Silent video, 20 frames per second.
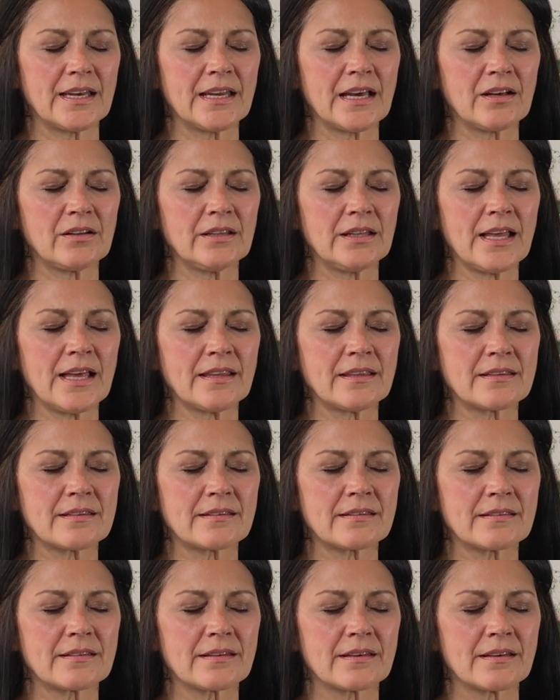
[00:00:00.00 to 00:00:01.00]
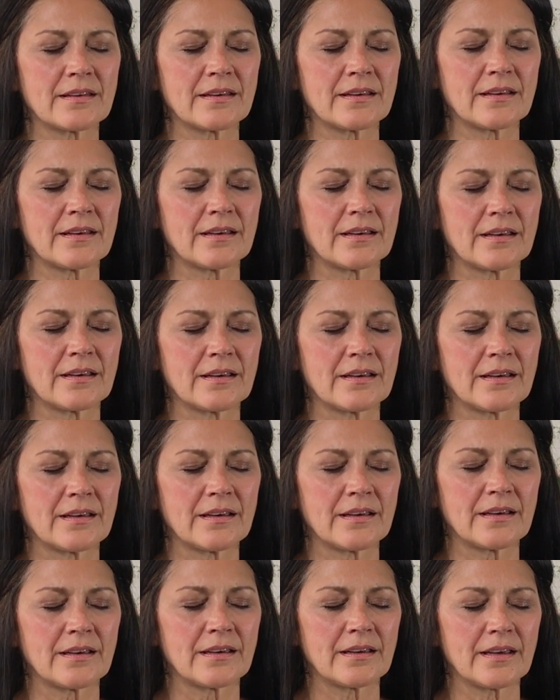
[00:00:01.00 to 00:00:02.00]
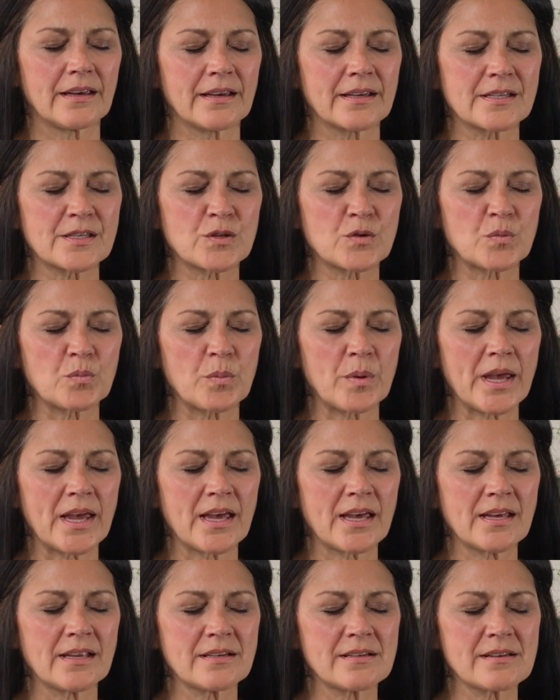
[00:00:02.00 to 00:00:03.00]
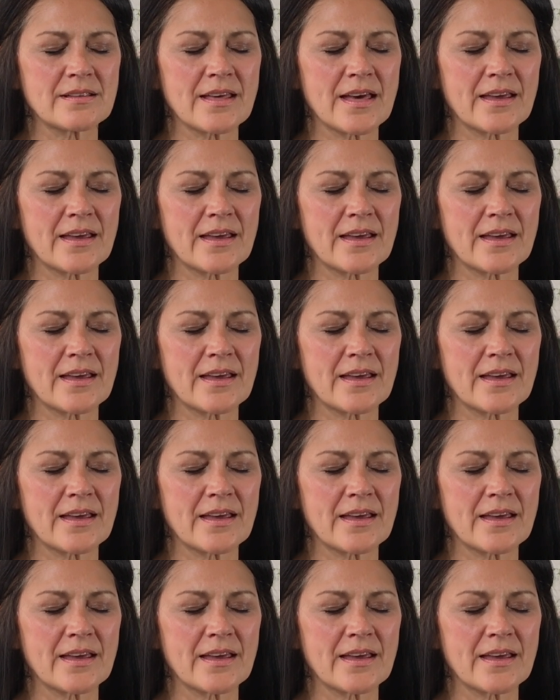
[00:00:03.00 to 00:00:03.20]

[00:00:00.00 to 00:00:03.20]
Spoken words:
Now let's expand